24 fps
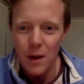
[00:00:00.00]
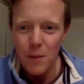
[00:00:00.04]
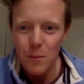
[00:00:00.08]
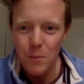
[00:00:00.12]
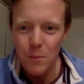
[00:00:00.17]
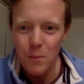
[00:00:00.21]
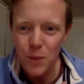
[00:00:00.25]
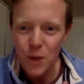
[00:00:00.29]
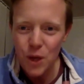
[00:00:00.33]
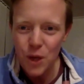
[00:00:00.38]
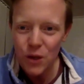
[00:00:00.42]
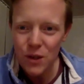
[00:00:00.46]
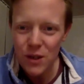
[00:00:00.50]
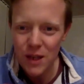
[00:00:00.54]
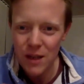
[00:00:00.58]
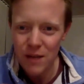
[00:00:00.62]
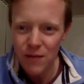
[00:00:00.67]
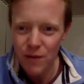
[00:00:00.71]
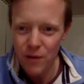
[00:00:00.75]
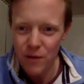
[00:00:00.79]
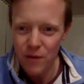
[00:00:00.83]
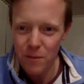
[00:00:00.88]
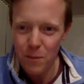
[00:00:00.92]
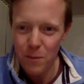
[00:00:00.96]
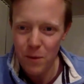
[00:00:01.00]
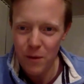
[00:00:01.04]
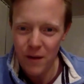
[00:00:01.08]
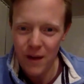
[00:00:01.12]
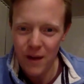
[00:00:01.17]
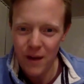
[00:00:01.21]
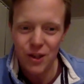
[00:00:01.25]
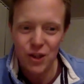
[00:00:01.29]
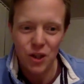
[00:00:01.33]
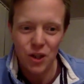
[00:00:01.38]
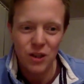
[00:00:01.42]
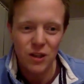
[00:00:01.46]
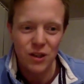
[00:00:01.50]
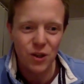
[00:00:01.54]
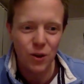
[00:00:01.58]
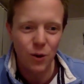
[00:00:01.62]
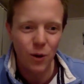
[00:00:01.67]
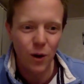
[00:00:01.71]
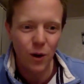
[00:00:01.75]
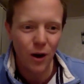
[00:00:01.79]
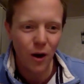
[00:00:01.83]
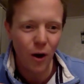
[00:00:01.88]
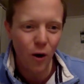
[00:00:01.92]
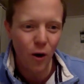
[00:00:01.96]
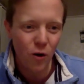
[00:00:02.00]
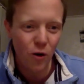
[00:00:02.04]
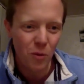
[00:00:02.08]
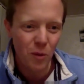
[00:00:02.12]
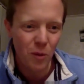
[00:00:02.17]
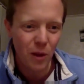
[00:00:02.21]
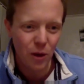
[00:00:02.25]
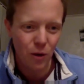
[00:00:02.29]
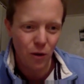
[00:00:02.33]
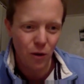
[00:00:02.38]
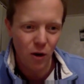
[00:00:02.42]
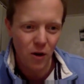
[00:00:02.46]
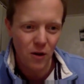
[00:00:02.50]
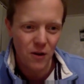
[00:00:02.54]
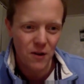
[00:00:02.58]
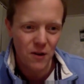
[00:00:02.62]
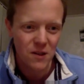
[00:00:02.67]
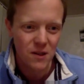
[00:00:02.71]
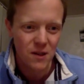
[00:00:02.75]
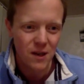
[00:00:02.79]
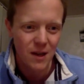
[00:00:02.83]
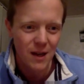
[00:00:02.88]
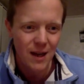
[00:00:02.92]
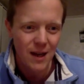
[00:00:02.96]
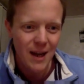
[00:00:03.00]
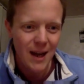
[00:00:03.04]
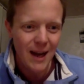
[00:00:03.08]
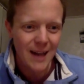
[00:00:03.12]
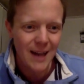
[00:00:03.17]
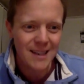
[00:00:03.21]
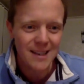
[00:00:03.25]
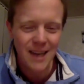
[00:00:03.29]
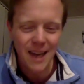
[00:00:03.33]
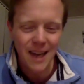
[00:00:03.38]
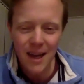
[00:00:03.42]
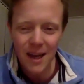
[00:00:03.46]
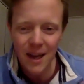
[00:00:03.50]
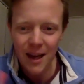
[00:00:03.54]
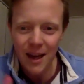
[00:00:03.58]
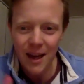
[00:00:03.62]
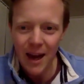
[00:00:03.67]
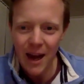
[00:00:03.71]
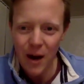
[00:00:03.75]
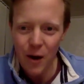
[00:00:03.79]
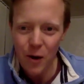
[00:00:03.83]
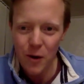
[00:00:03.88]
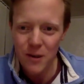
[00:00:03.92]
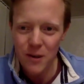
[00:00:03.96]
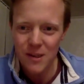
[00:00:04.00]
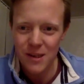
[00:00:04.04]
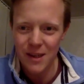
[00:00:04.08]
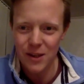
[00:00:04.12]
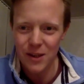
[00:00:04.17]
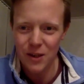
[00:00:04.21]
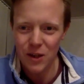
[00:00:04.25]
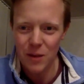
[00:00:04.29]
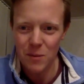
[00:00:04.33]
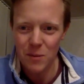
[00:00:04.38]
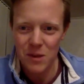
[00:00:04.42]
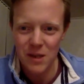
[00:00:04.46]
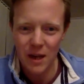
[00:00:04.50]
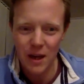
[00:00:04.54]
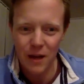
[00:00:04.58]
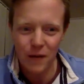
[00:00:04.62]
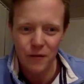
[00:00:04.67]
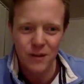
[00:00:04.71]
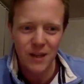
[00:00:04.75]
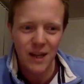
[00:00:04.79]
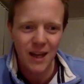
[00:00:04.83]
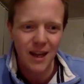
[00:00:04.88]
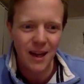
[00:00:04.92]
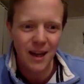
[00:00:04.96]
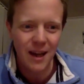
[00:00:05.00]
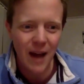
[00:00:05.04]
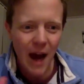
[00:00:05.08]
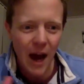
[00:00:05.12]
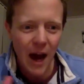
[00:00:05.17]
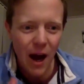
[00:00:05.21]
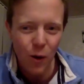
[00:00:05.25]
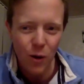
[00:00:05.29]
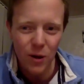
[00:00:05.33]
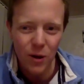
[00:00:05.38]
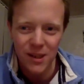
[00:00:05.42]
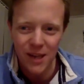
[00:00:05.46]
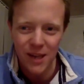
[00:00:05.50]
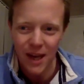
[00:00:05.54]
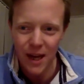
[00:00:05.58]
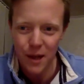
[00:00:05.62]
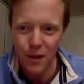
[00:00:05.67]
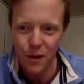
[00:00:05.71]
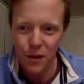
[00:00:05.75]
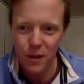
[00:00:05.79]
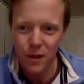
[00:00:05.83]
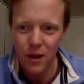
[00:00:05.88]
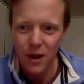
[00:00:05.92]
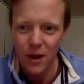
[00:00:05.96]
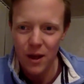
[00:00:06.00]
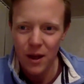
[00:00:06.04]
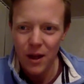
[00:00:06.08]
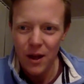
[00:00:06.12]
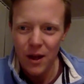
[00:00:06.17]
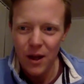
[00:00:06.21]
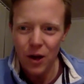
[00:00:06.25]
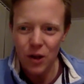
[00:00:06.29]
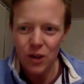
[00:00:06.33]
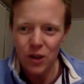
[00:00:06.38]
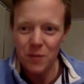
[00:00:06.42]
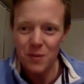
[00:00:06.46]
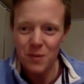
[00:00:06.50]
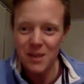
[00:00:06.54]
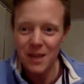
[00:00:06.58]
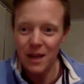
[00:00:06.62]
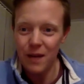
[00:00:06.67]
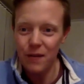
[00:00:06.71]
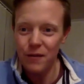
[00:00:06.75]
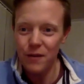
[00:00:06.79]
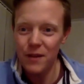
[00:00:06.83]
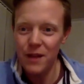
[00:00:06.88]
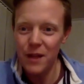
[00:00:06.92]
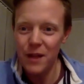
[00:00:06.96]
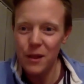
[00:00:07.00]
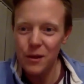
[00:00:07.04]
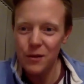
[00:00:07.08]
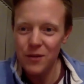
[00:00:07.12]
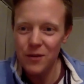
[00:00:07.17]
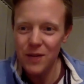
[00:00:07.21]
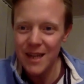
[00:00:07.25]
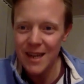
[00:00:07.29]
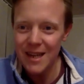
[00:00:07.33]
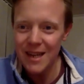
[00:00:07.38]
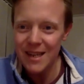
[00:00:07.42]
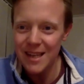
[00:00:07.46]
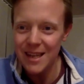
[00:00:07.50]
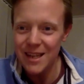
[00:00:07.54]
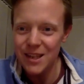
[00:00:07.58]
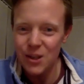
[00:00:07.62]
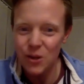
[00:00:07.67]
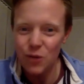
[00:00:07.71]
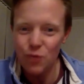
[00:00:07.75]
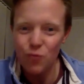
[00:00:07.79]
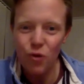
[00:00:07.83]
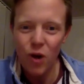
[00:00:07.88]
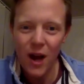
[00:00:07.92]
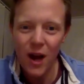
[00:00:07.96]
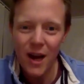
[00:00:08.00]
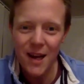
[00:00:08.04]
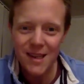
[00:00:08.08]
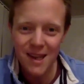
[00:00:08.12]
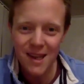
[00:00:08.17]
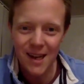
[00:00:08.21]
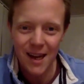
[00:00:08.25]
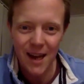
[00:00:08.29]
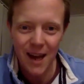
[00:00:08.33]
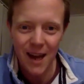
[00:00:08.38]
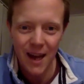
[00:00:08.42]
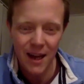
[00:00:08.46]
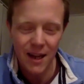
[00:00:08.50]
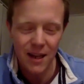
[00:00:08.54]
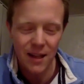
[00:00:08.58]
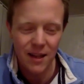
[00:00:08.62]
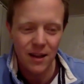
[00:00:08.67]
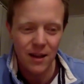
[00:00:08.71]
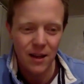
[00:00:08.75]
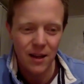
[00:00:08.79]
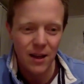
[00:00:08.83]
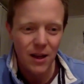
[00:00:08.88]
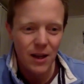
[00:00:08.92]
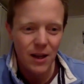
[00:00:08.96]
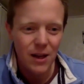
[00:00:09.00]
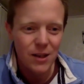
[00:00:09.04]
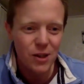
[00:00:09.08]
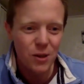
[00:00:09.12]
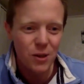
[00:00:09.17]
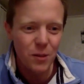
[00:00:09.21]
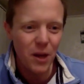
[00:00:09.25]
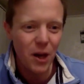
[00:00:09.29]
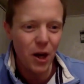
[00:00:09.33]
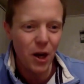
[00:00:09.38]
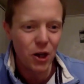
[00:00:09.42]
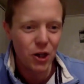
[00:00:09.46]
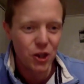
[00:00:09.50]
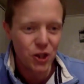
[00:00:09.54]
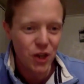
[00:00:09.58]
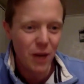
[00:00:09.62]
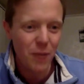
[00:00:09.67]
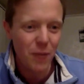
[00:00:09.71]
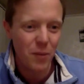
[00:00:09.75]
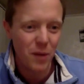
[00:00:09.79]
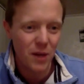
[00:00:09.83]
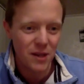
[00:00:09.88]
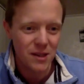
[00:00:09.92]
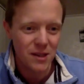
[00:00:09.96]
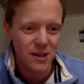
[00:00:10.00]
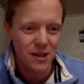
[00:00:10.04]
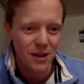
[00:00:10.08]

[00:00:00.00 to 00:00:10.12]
beauty and perfection to a horrible cross and taking our sin on himself, taking our death on himself, and then 3 days later rising again to be our shepherd.